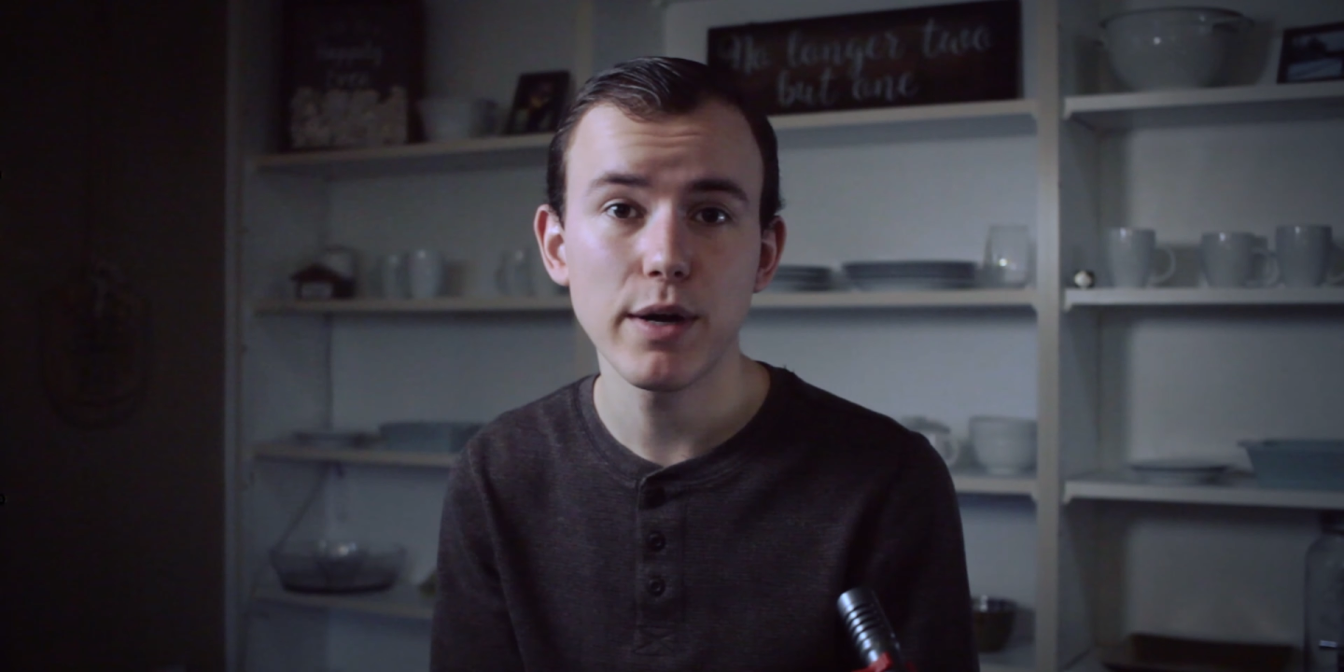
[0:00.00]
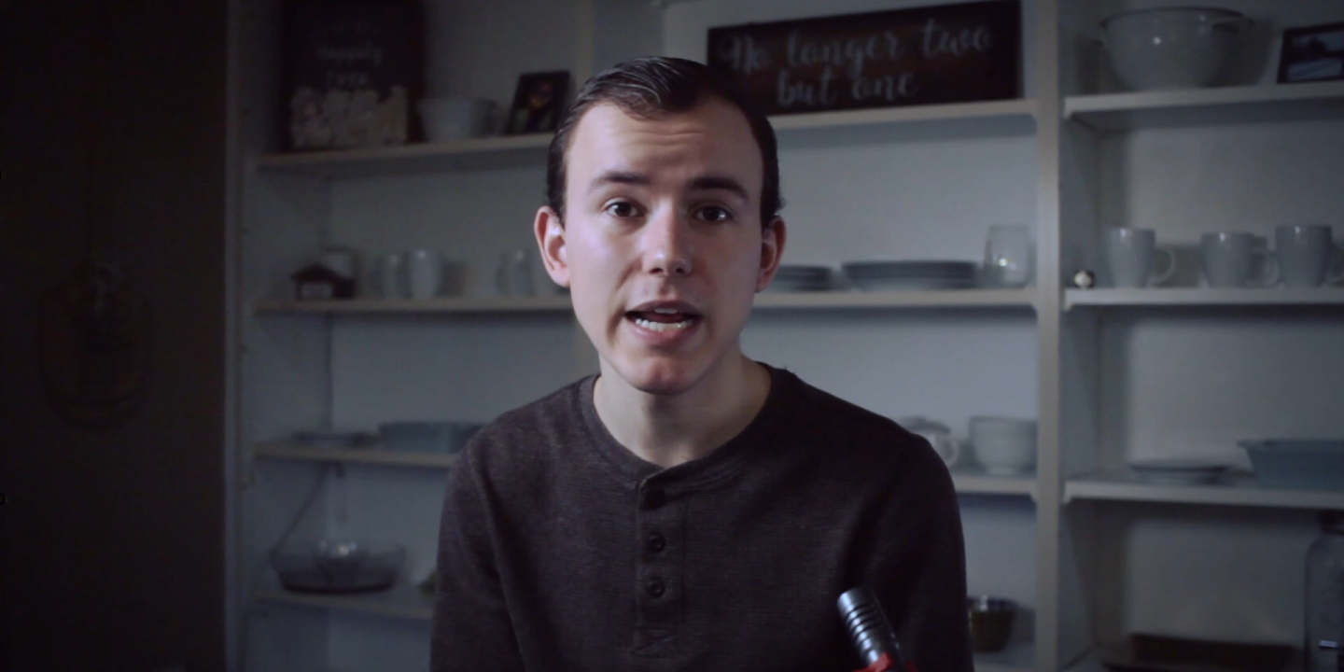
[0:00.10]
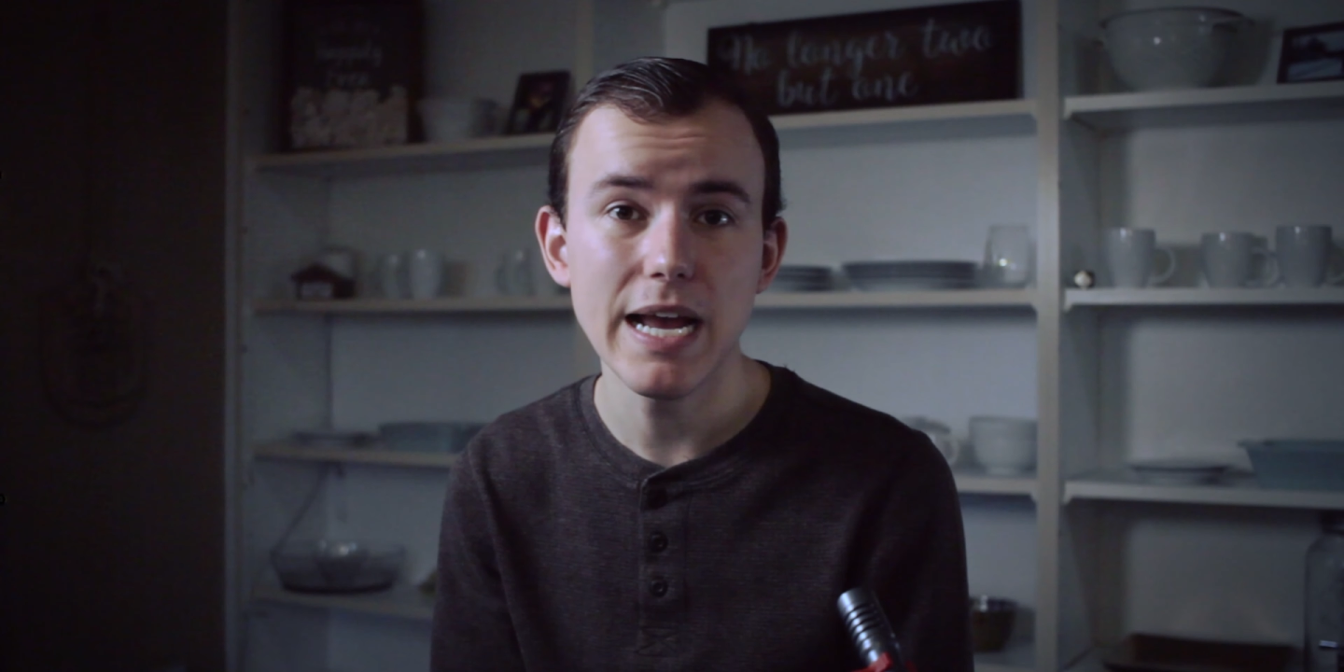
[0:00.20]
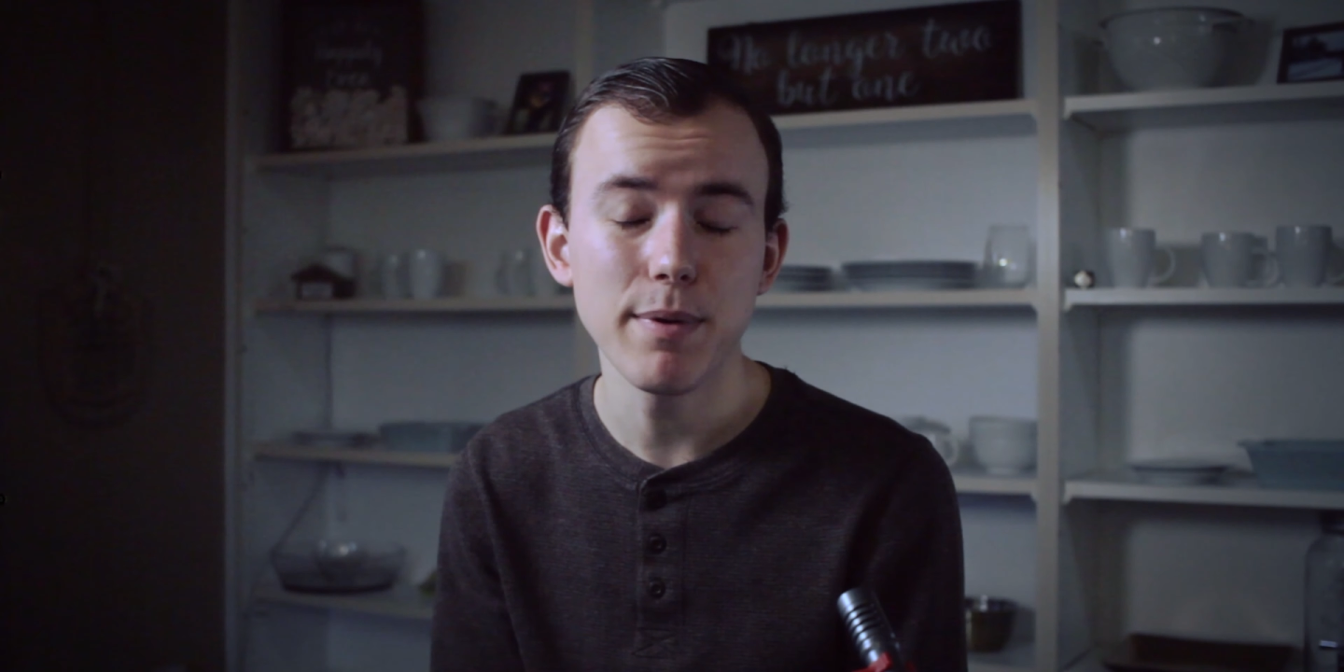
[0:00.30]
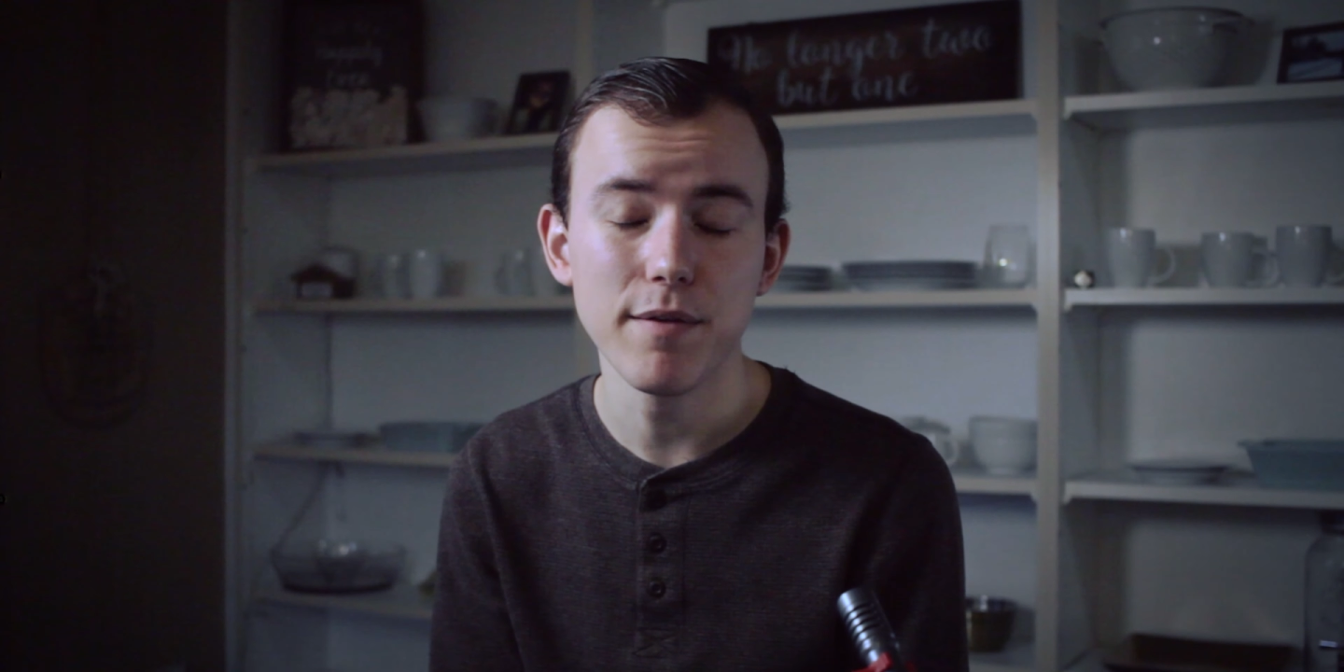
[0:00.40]

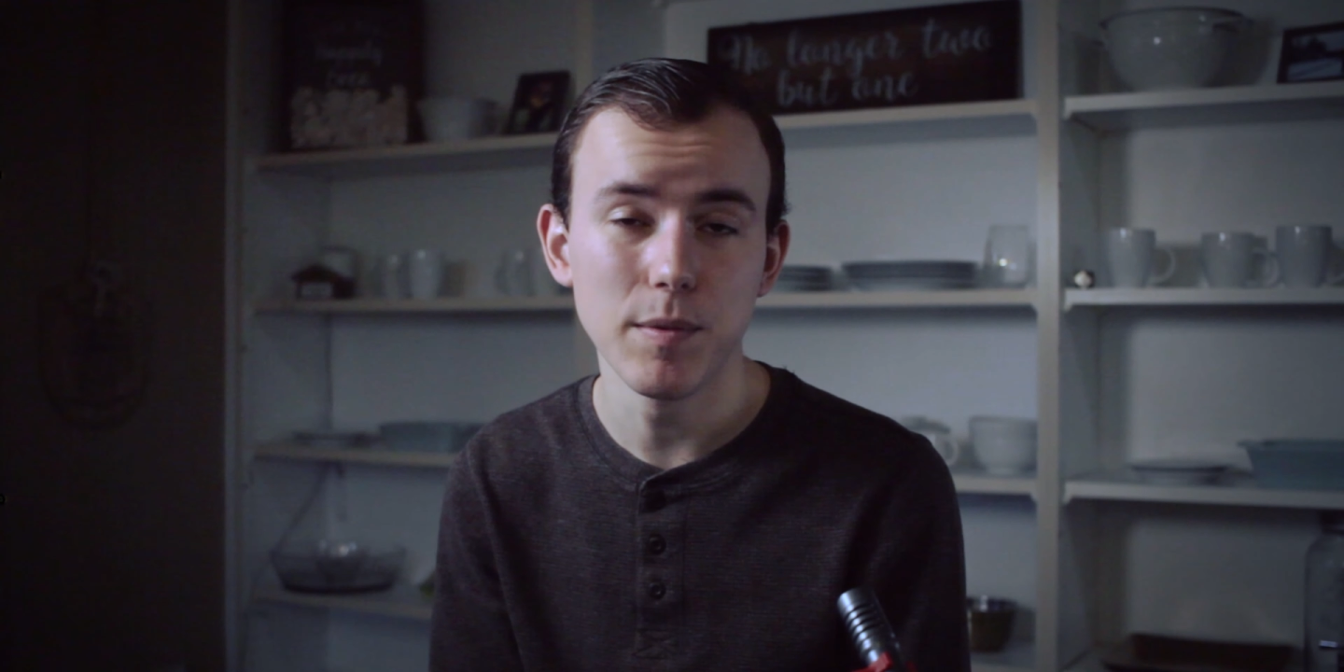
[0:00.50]
preamp of